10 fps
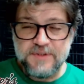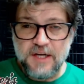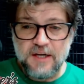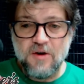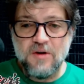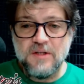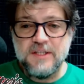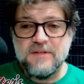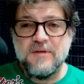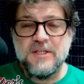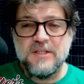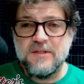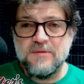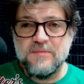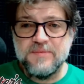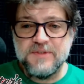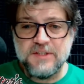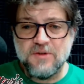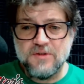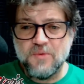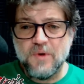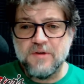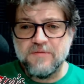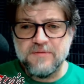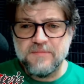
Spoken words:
stock Harley 6R12.